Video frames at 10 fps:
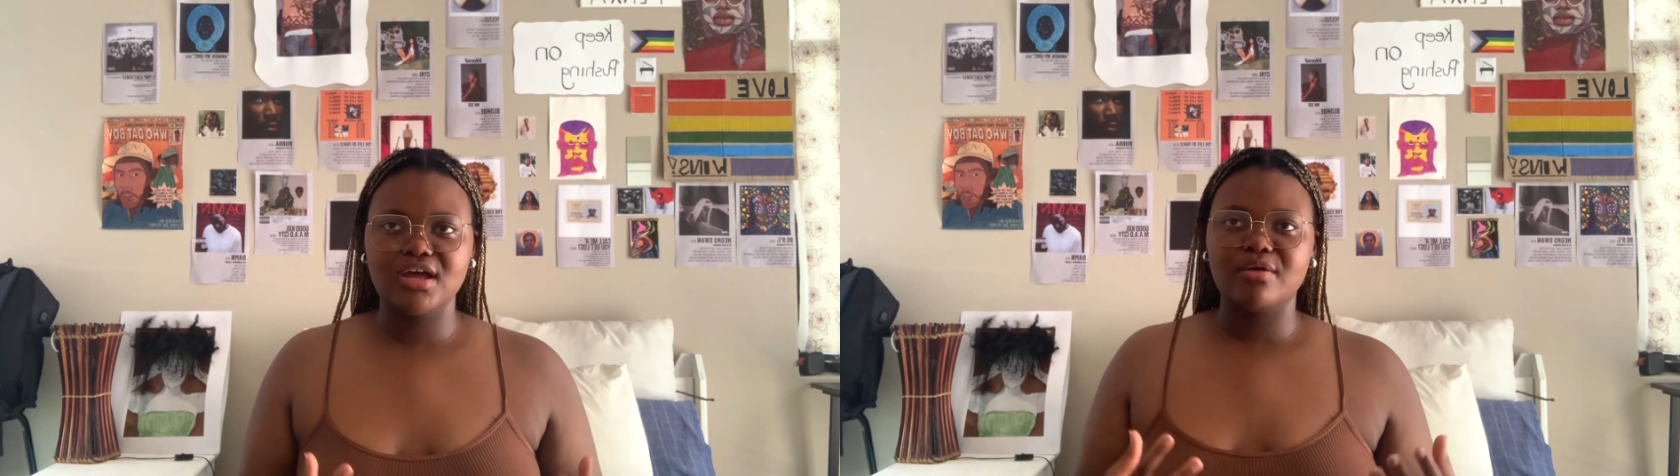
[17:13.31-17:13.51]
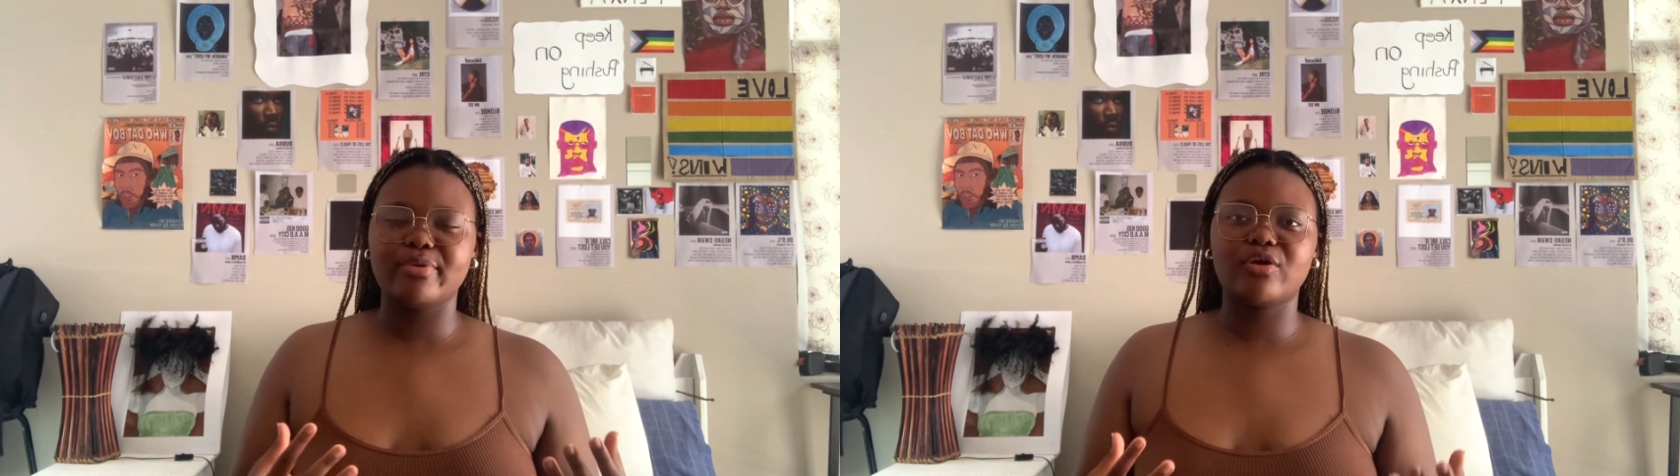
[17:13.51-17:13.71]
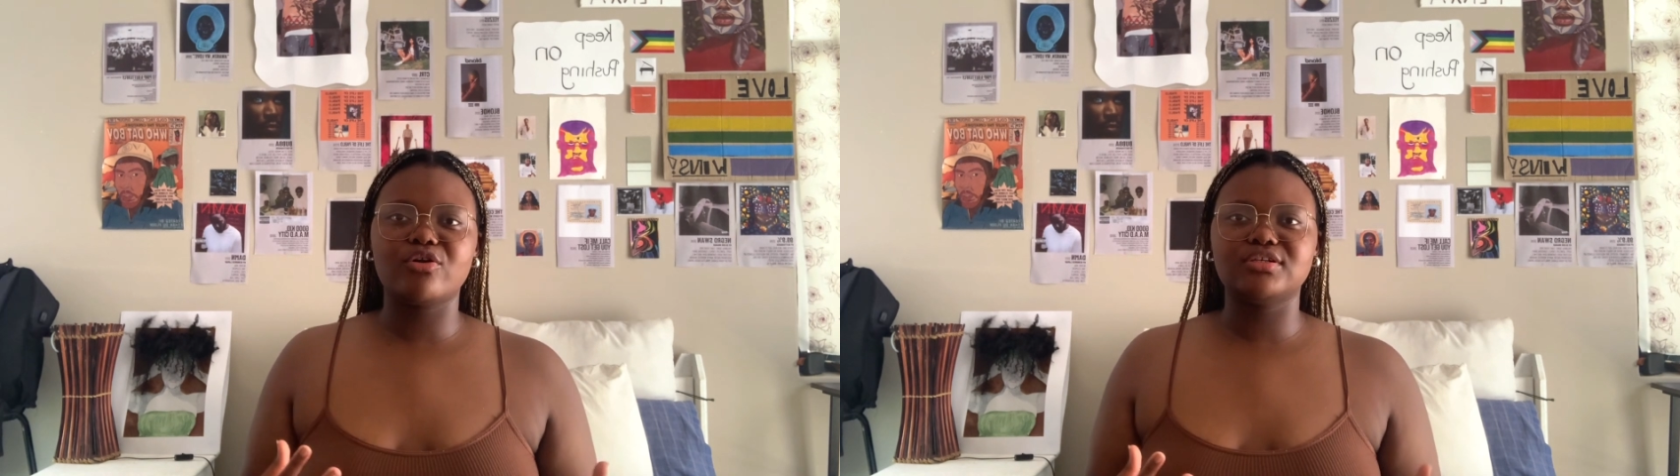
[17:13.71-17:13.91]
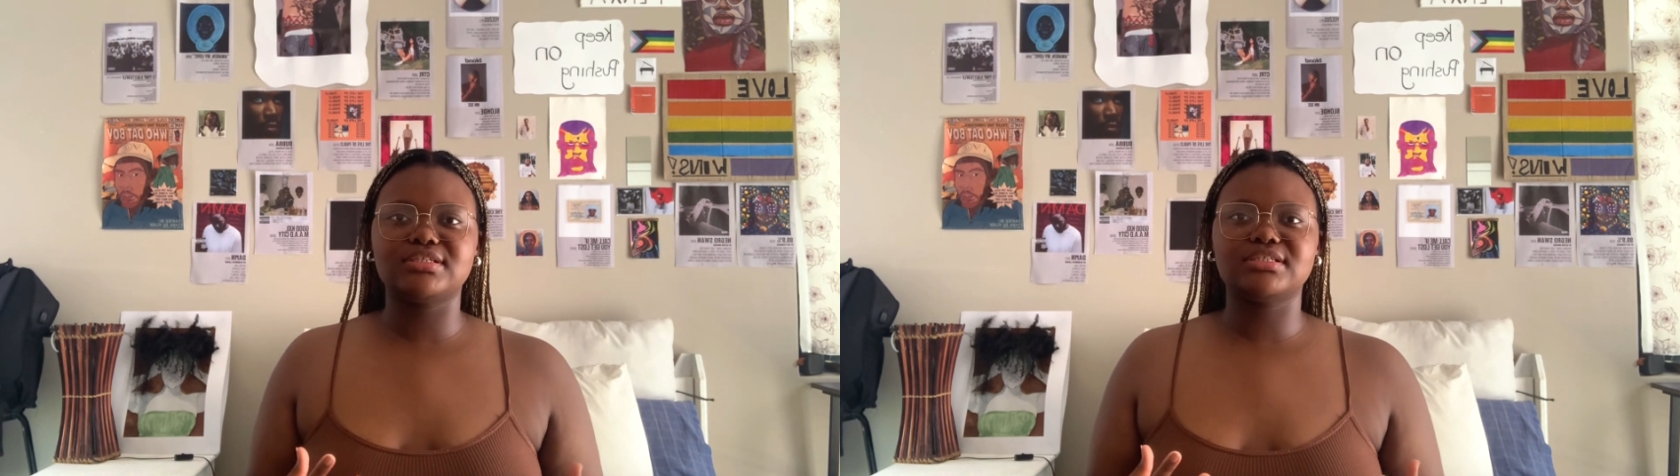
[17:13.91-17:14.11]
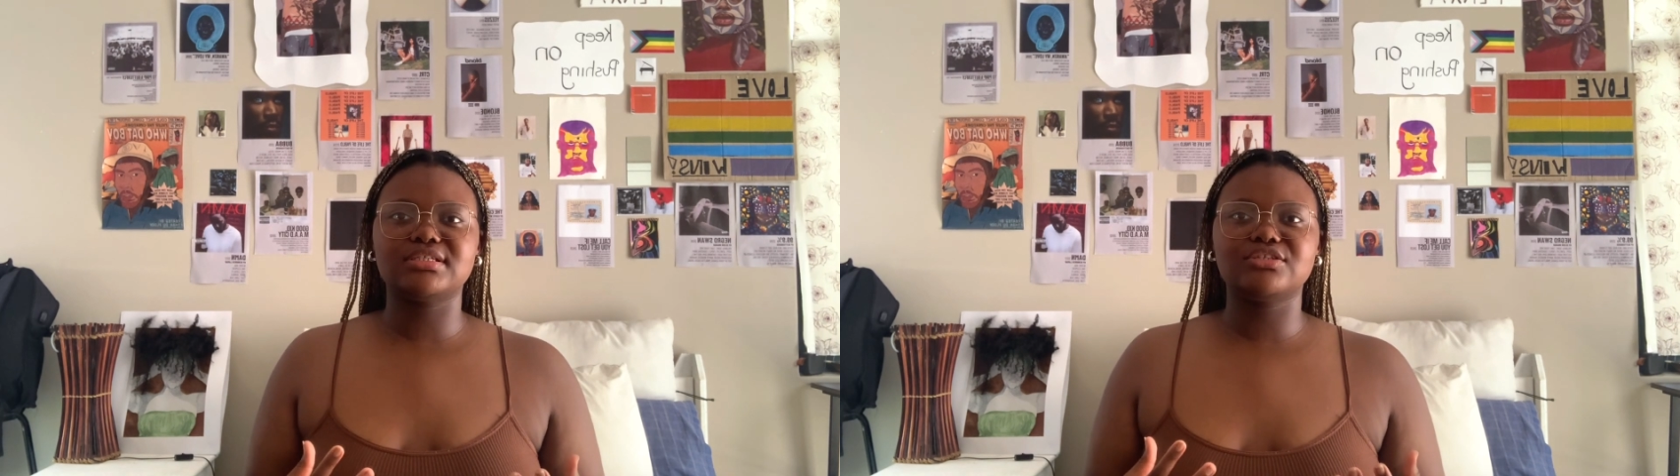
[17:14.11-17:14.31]

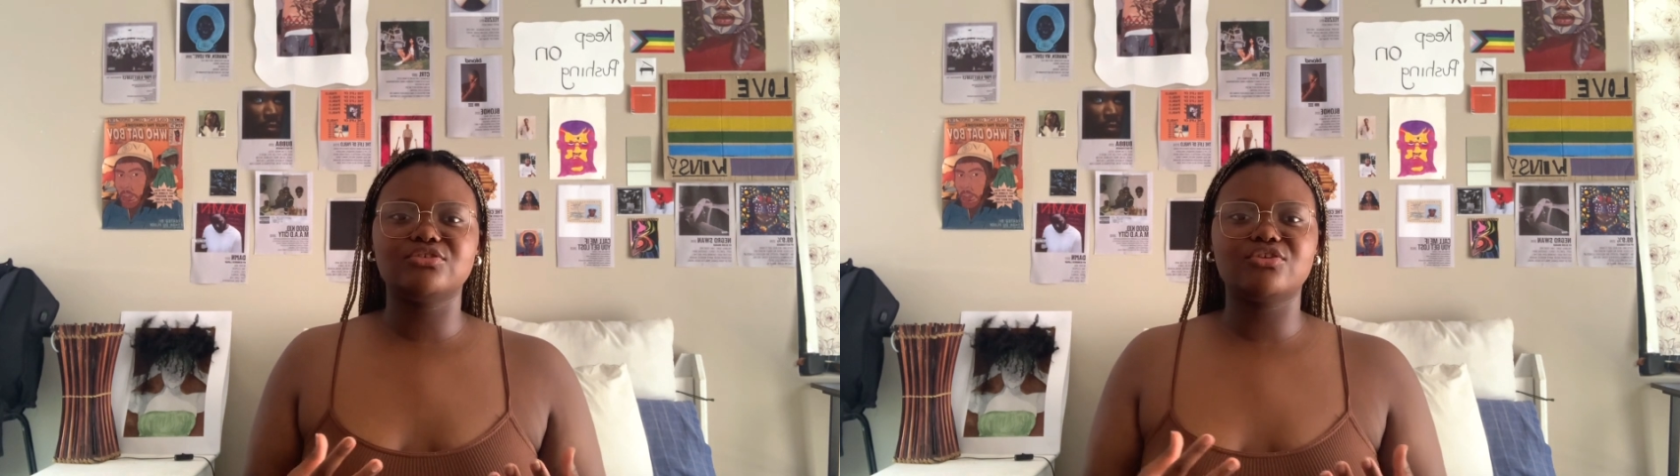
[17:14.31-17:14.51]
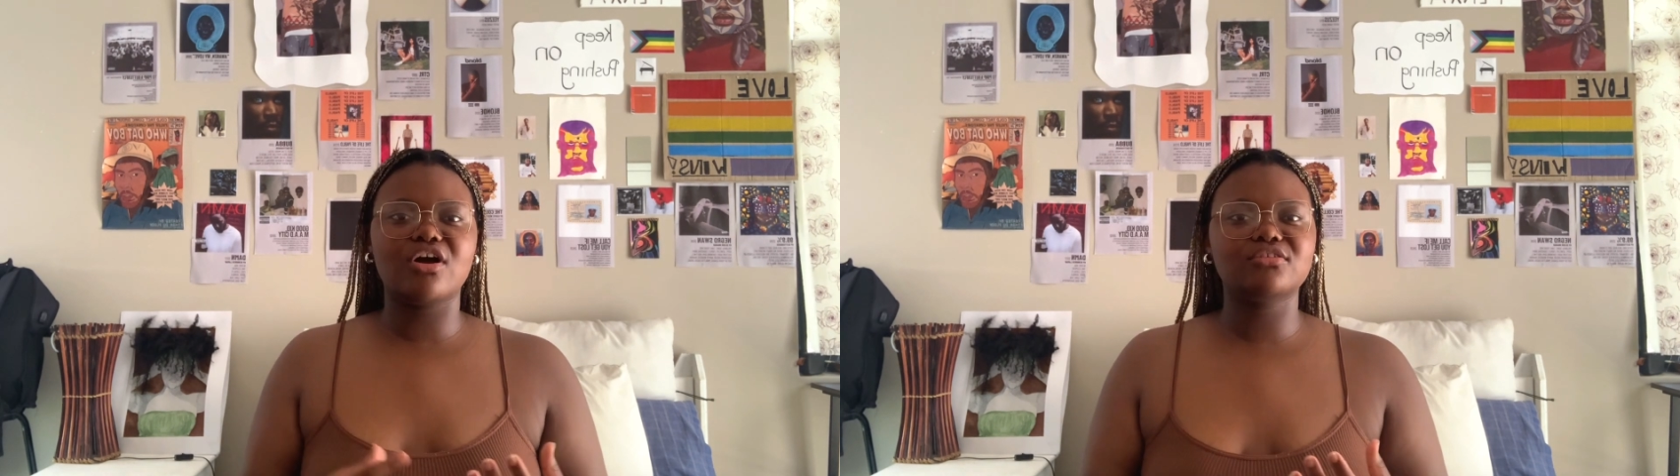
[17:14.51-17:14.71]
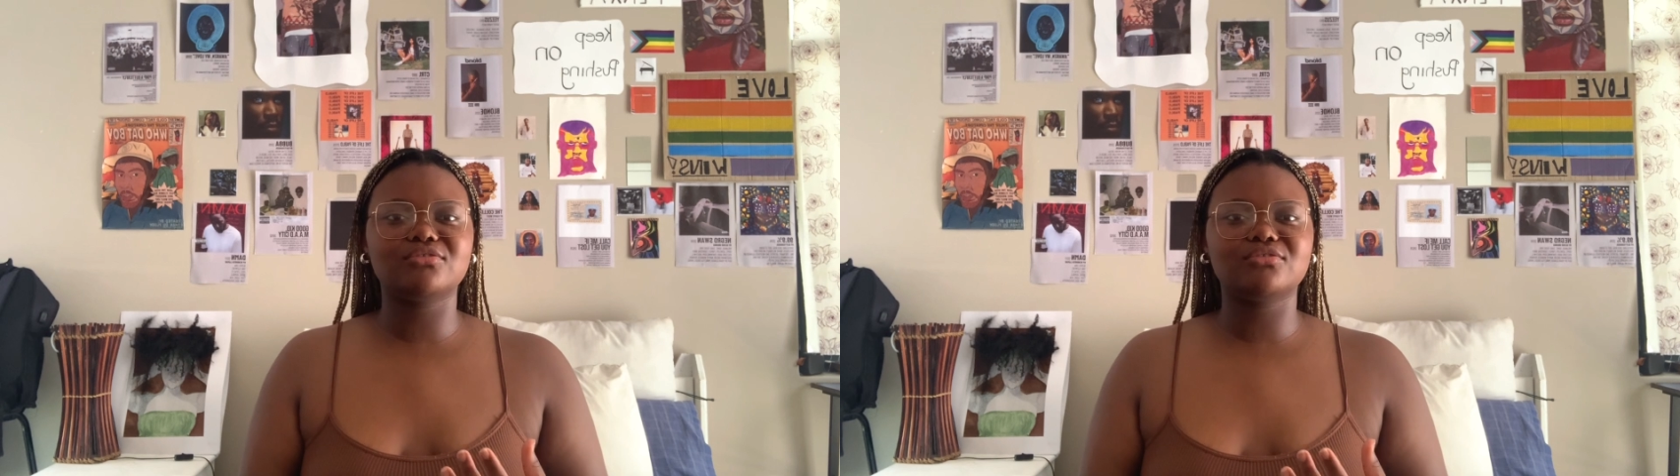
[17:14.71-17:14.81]
because you can't